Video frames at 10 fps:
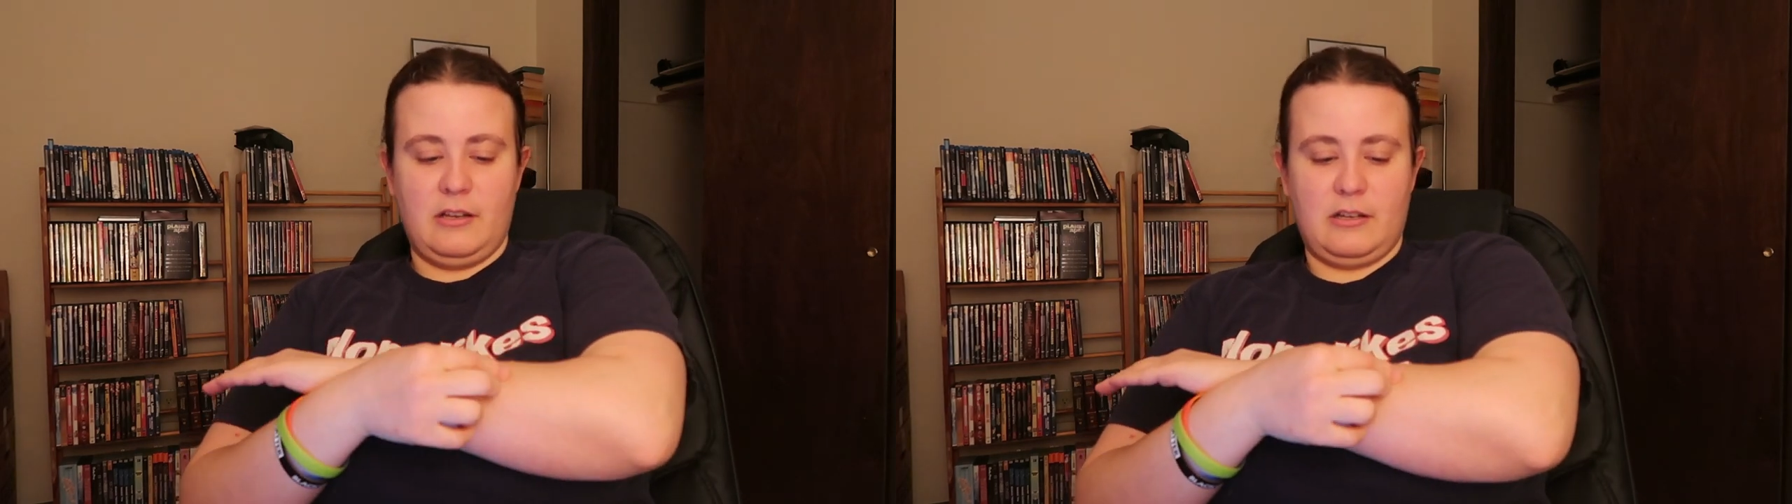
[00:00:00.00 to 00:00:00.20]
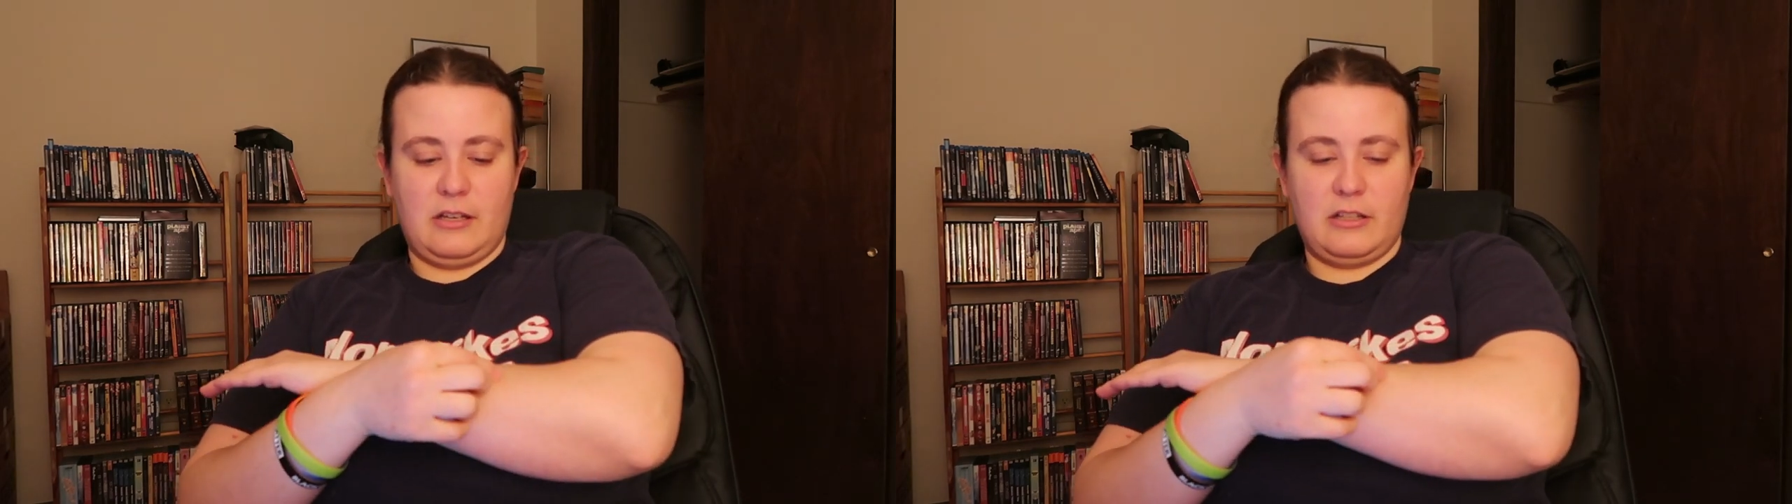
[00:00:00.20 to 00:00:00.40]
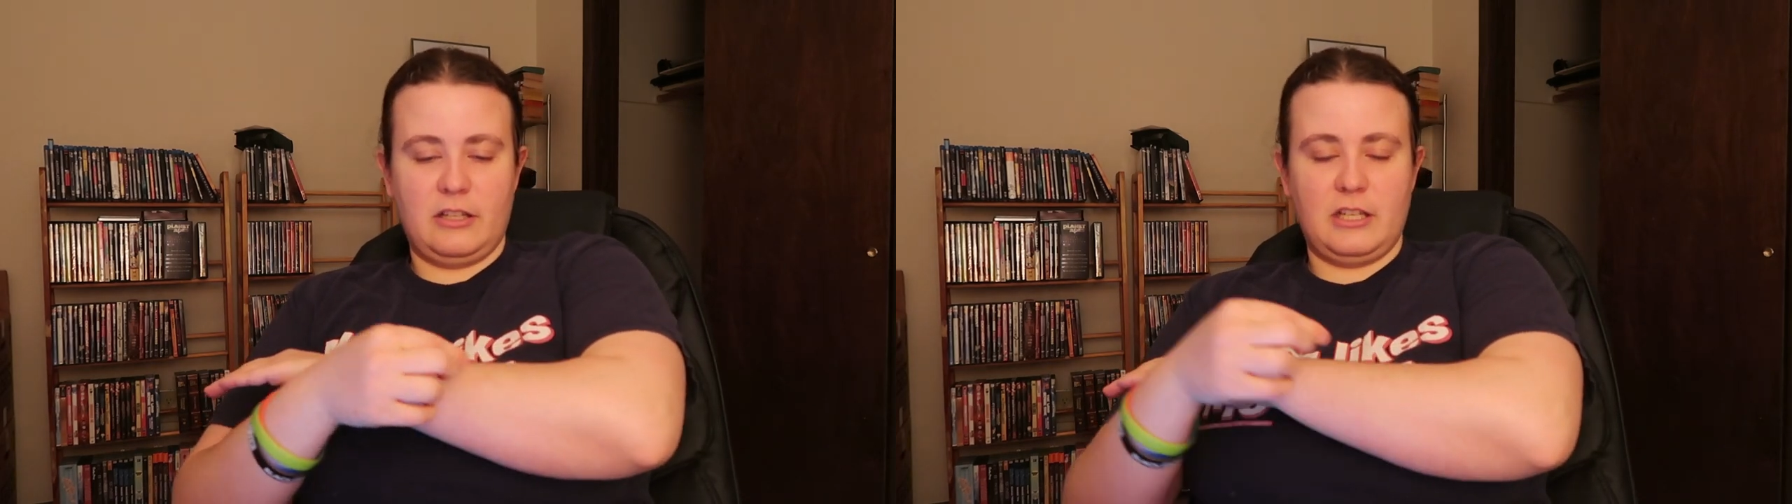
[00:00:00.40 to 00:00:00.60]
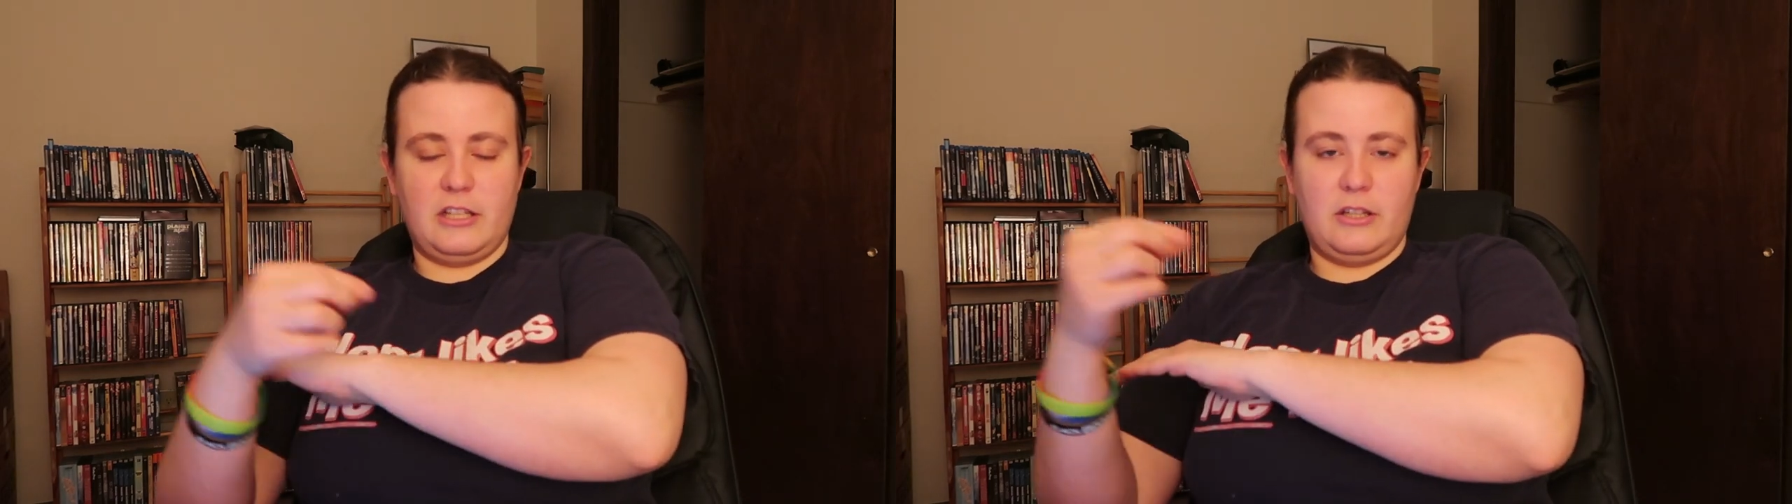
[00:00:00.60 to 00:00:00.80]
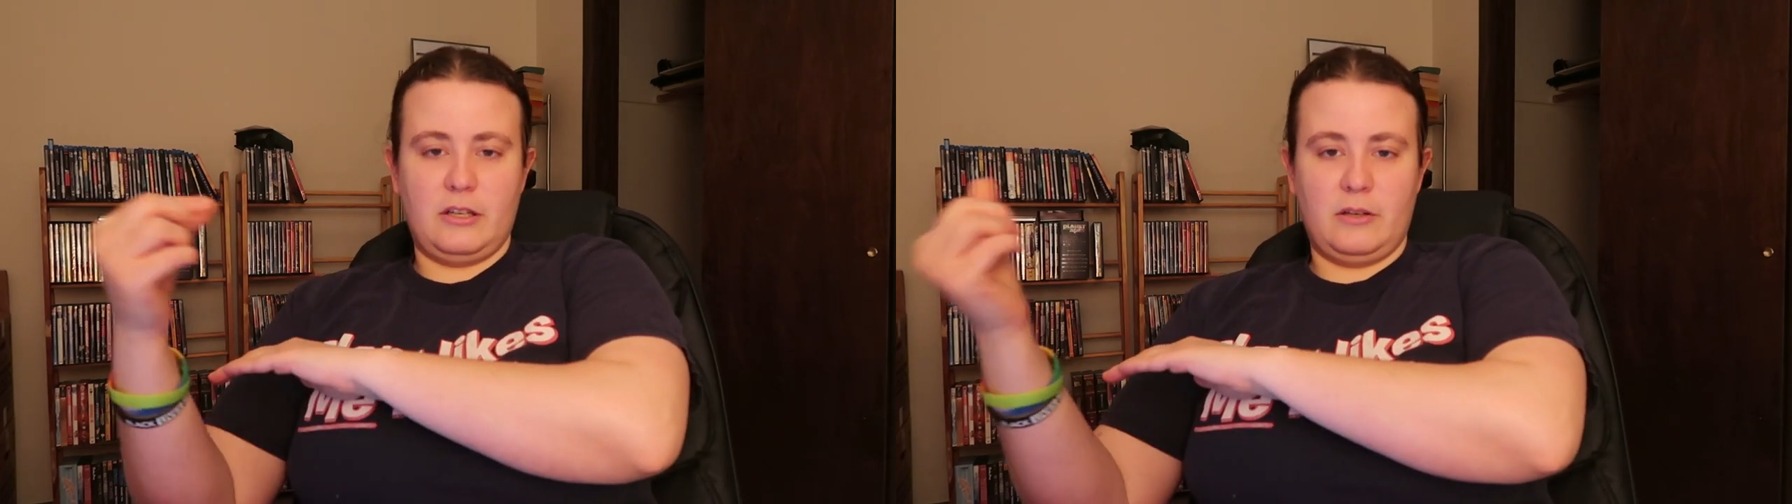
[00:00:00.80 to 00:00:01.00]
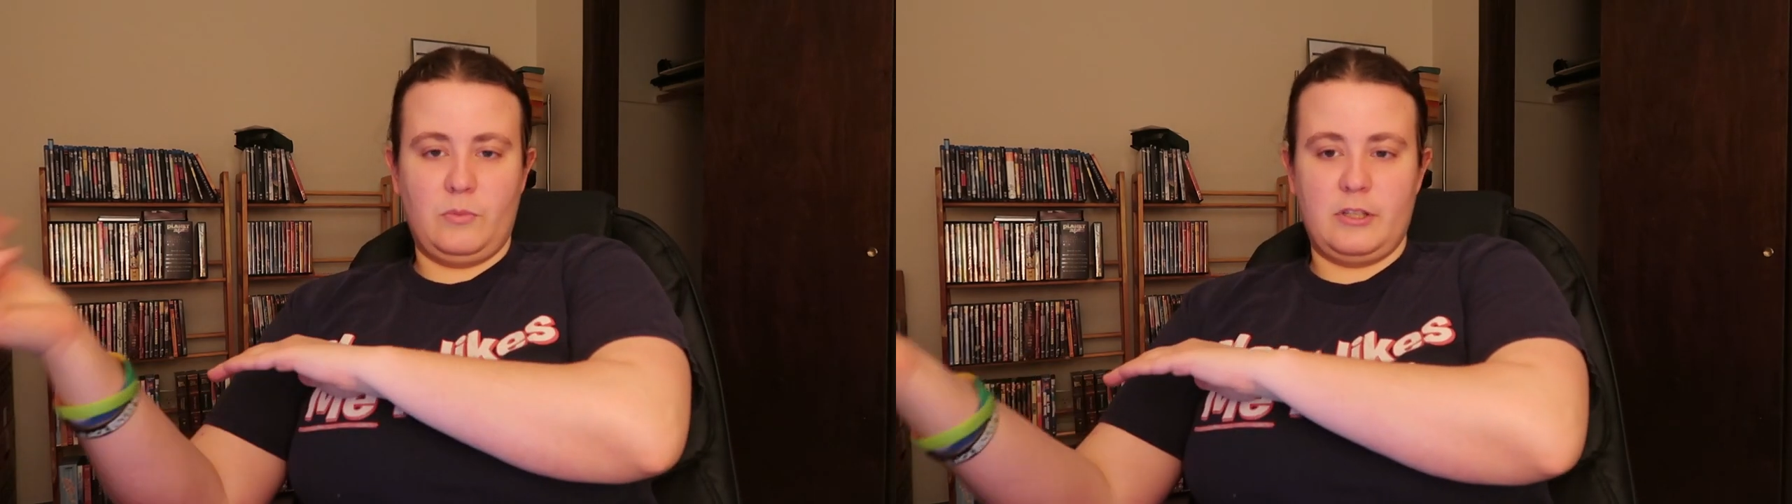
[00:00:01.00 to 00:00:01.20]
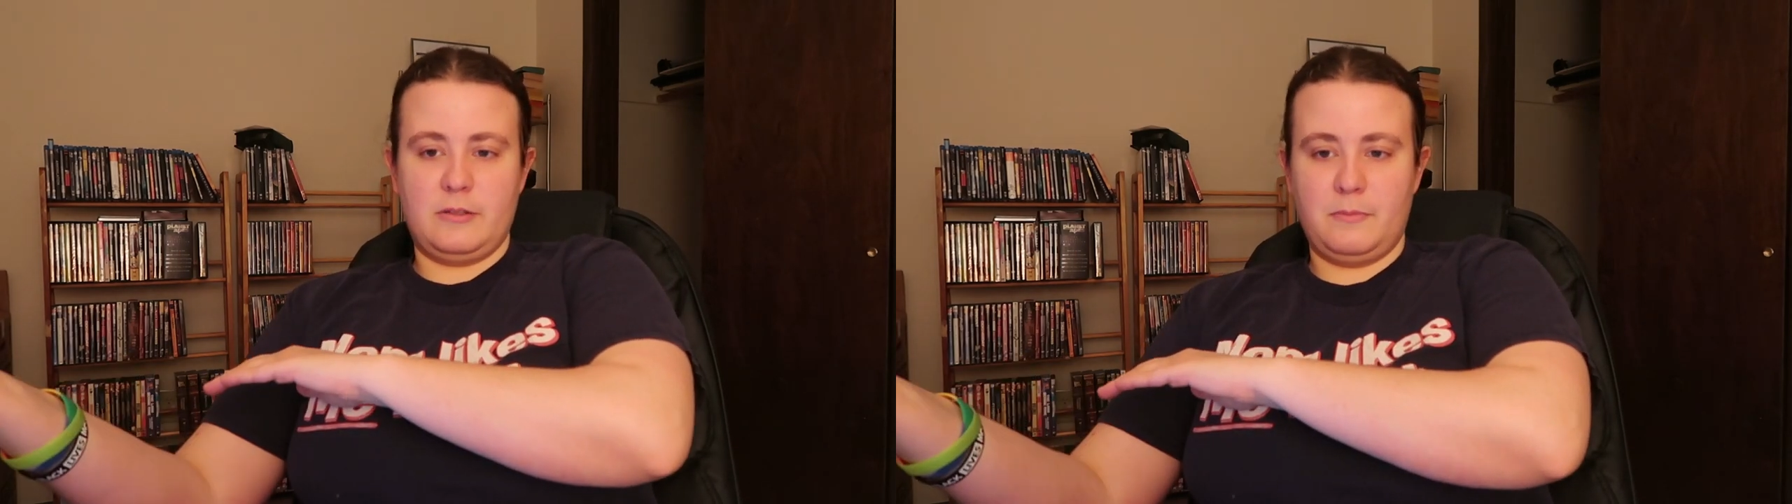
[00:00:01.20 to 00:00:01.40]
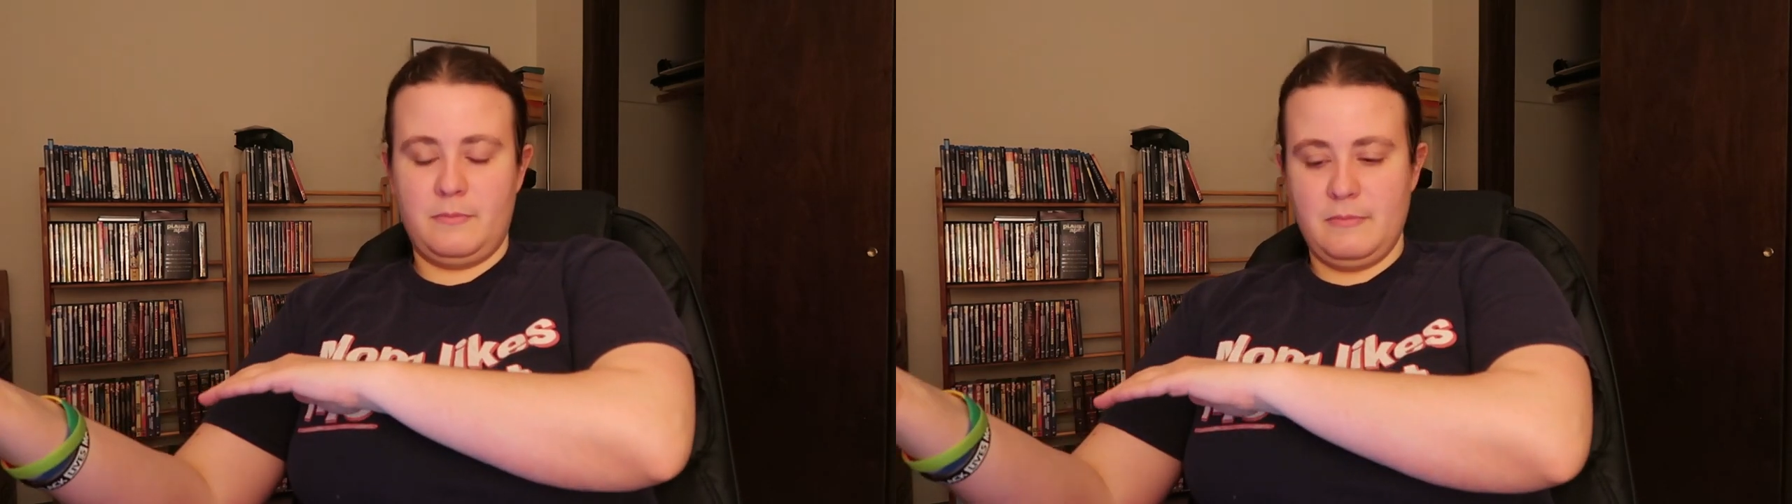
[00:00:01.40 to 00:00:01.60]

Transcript: Caligula was